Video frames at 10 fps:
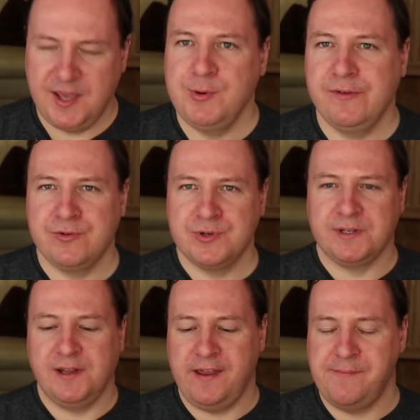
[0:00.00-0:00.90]
Kiwi
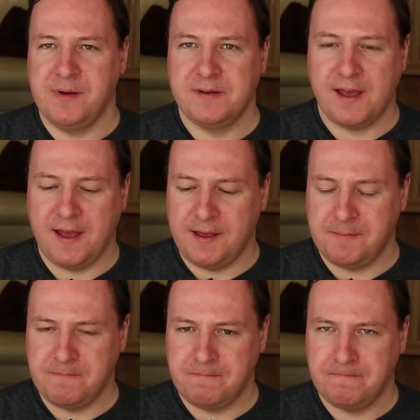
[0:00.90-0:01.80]
fruit and
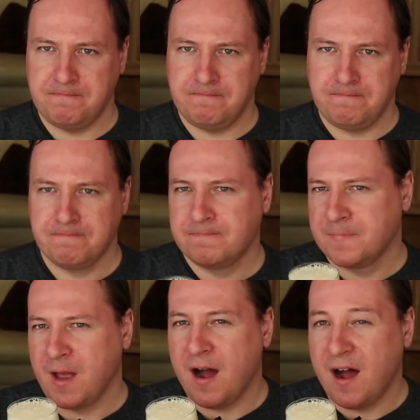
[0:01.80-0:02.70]
lime.
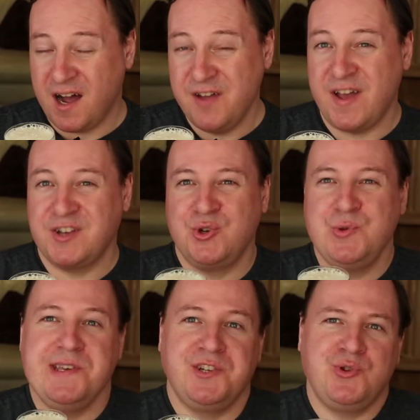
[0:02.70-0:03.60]
I've had
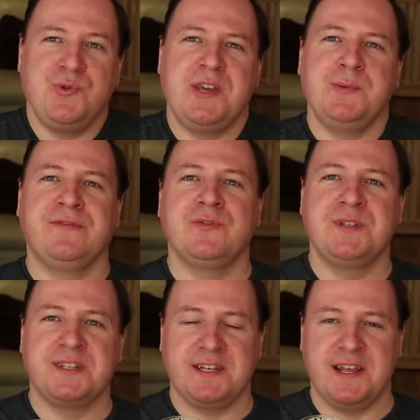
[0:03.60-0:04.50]
two kiwi
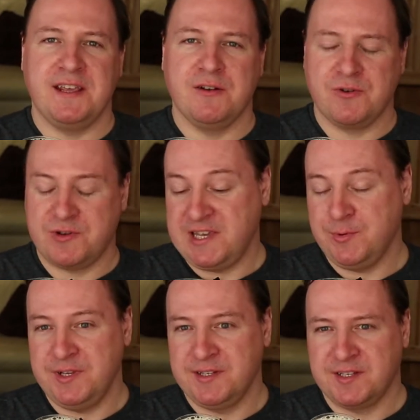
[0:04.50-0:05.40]
fruits today, or
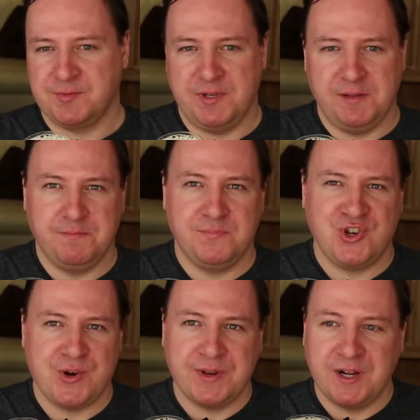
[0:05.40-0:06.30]
kiwis as we
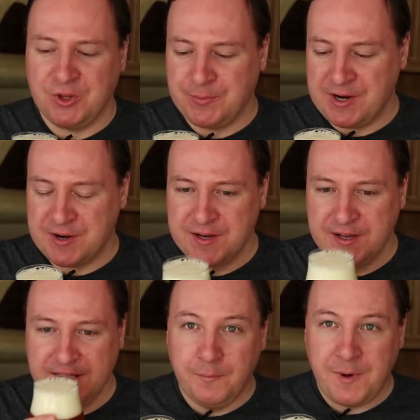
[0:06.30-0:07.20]
generally call them here.
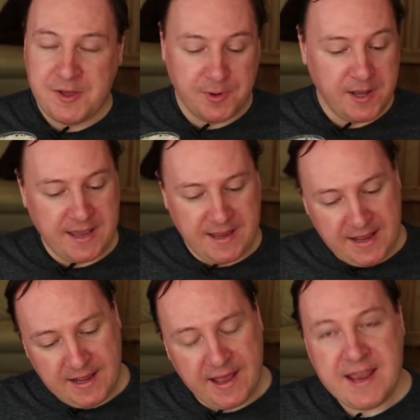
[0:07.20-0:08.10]
By the
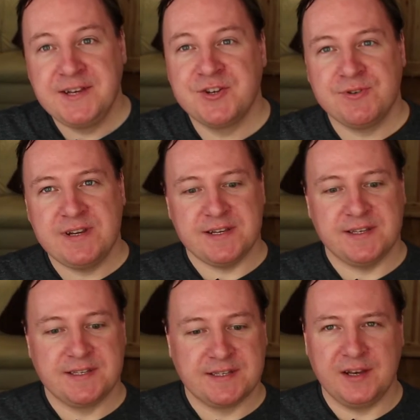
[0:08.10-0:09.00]
way, 8
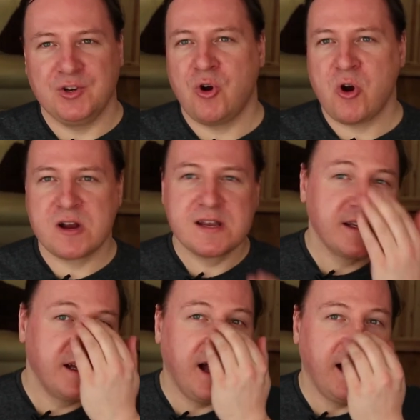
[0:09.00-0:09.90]
Degrees in
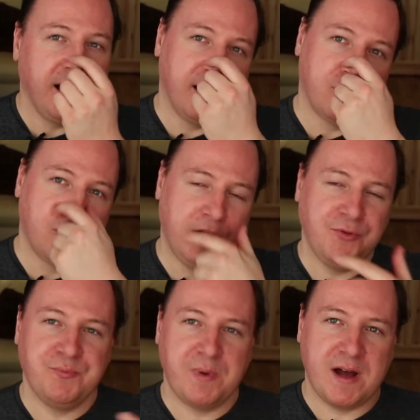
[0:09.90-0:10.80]
Cork are
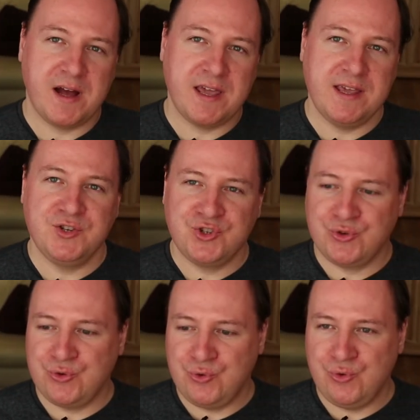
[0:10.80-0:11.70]
run by
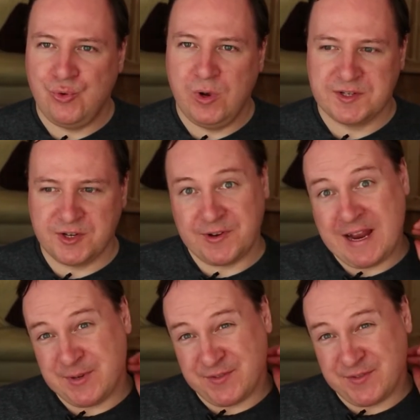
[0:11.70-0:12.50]
two Southern